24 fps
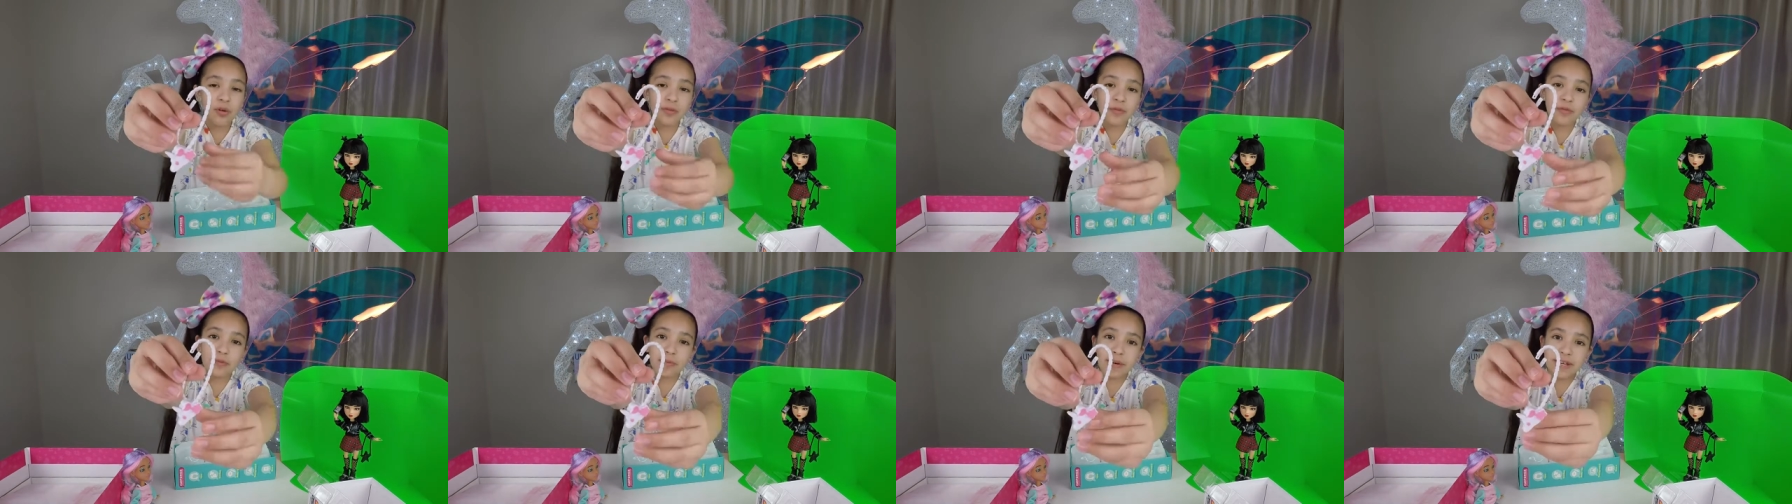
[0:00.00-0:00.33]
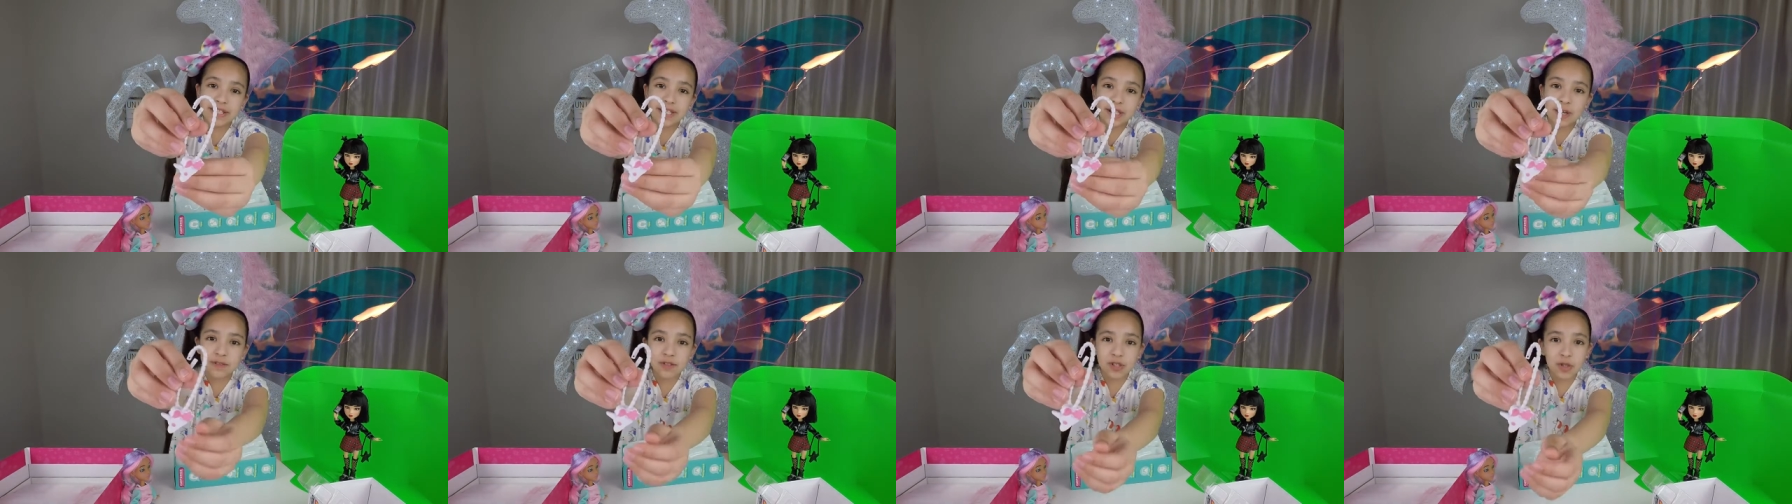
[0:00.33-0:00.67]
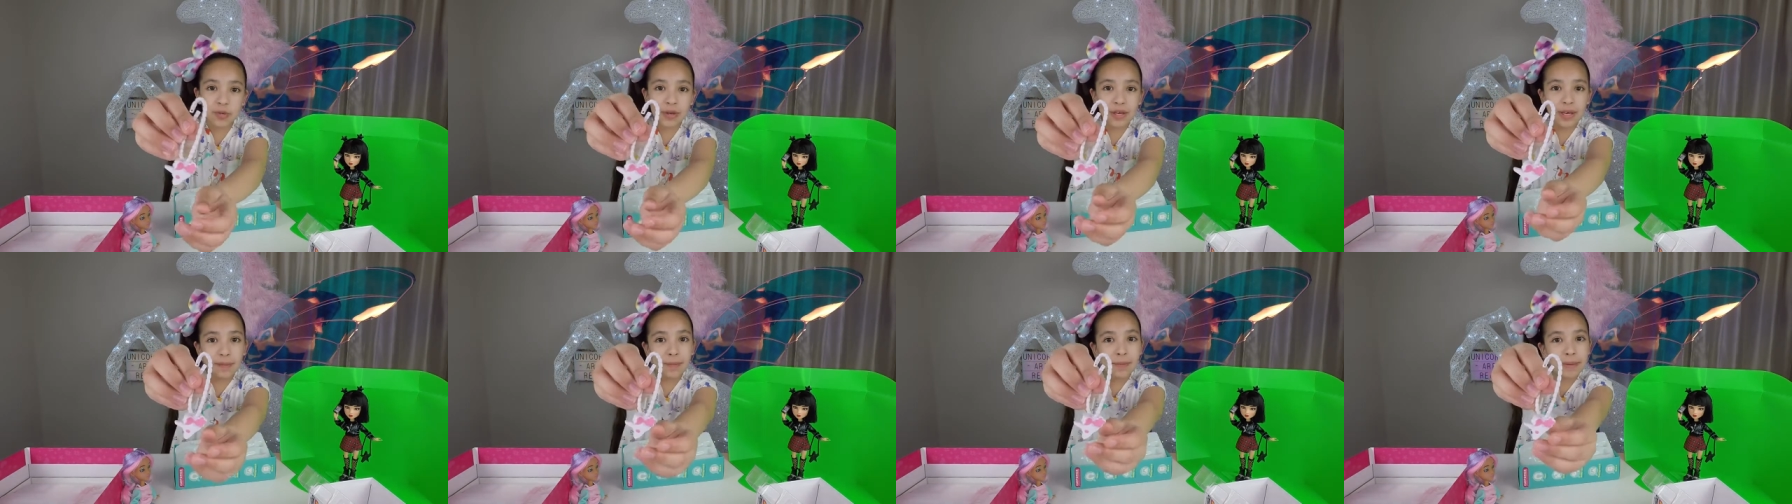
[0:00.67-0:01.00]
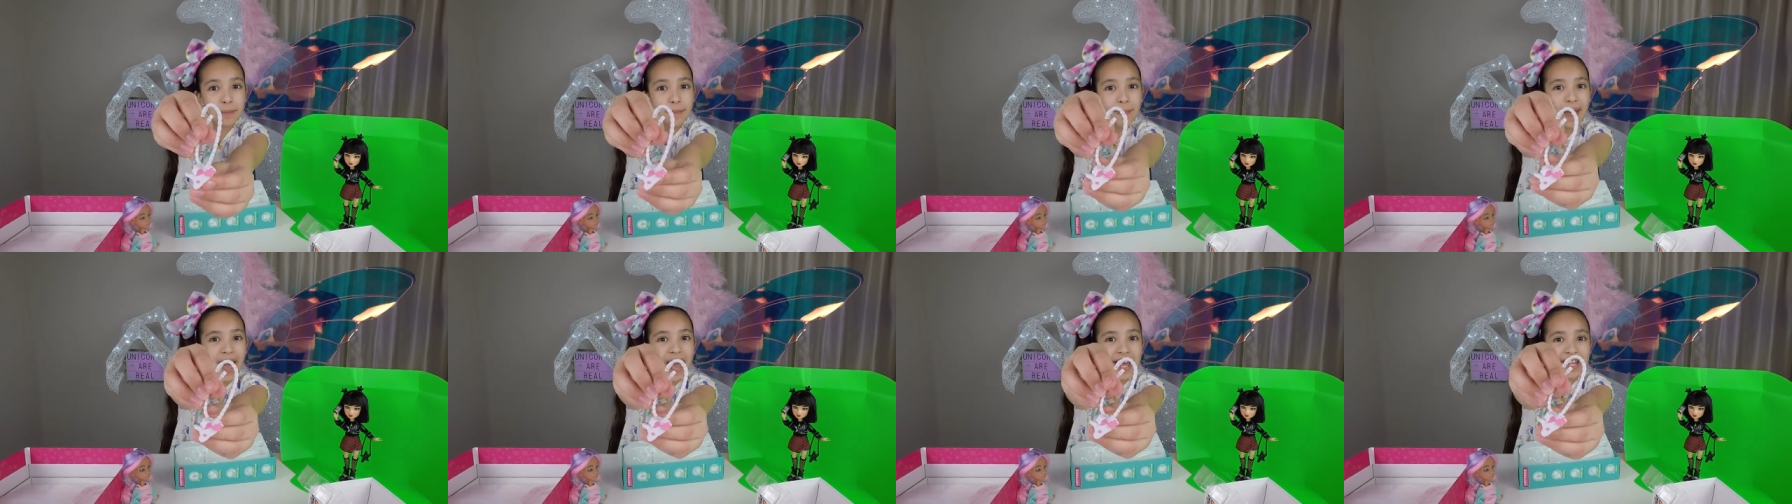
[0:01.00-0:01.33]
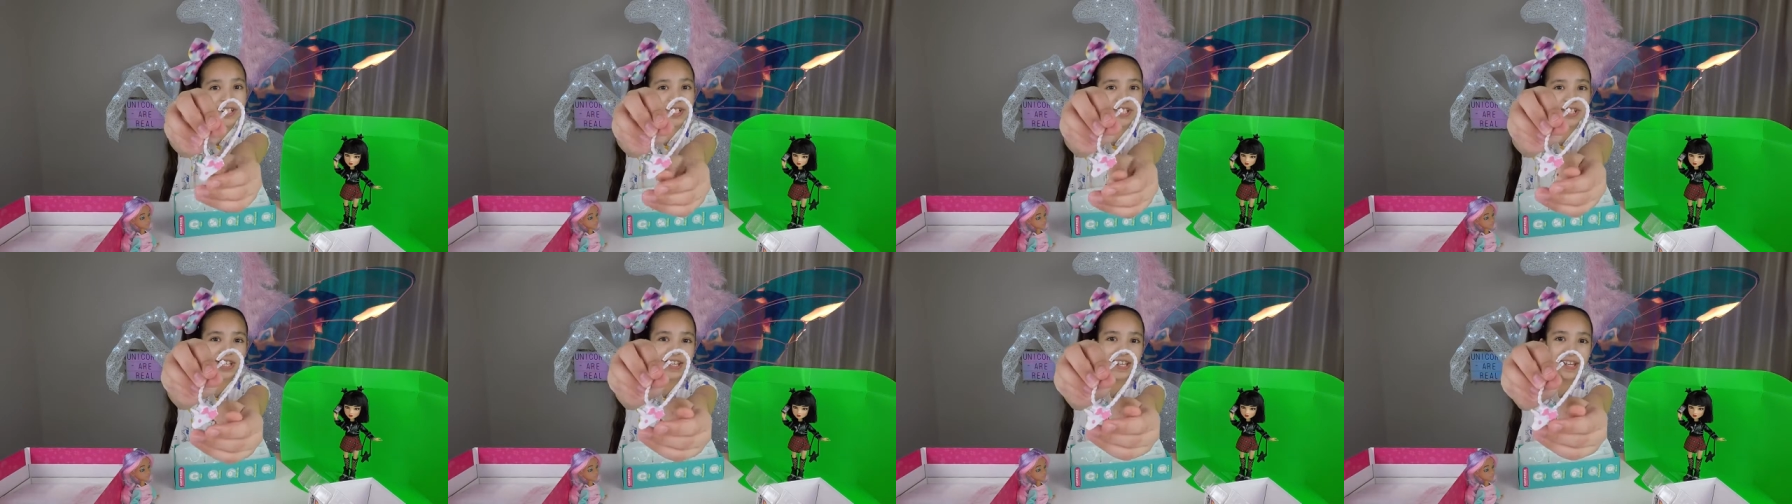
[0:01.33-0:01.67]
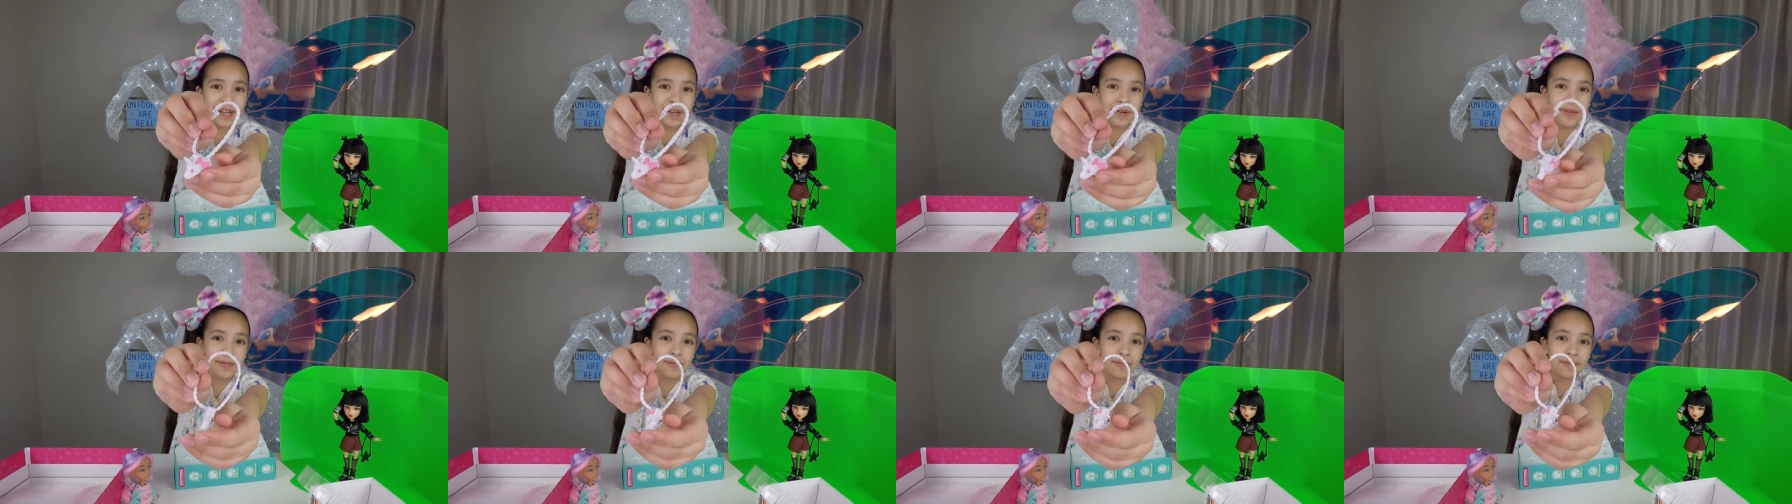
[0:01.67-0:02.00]
for myself so we could be
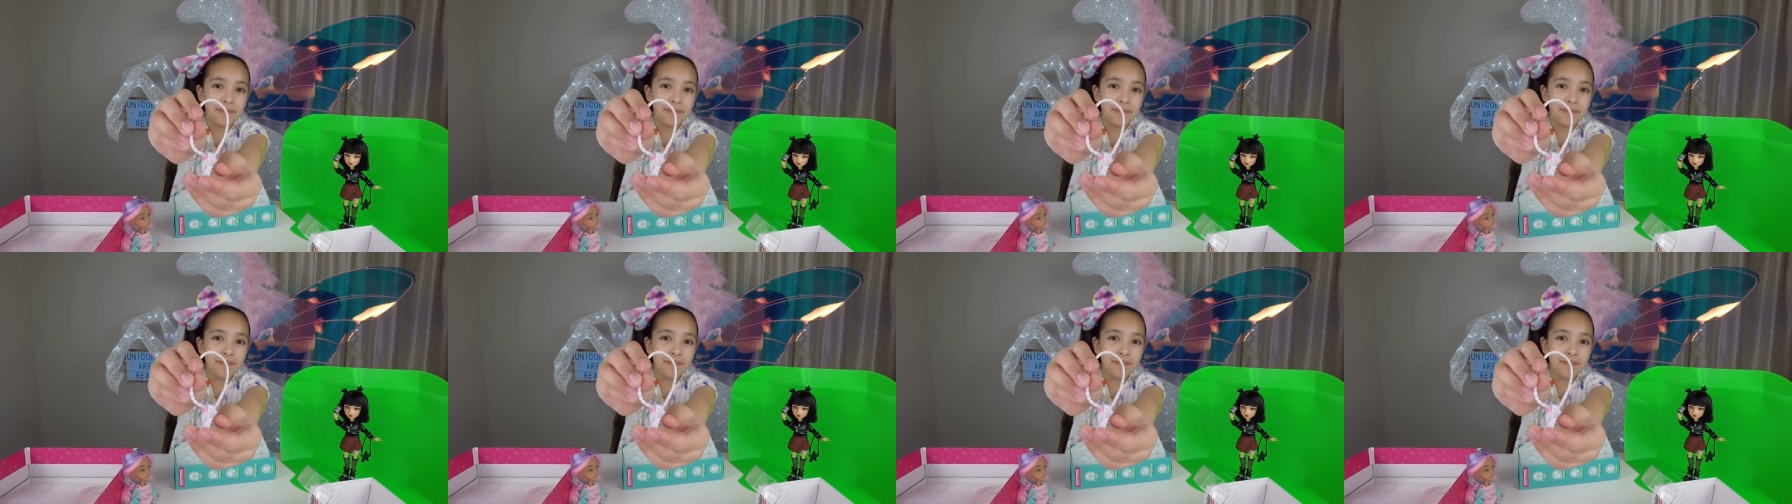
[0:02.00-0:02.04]
matching.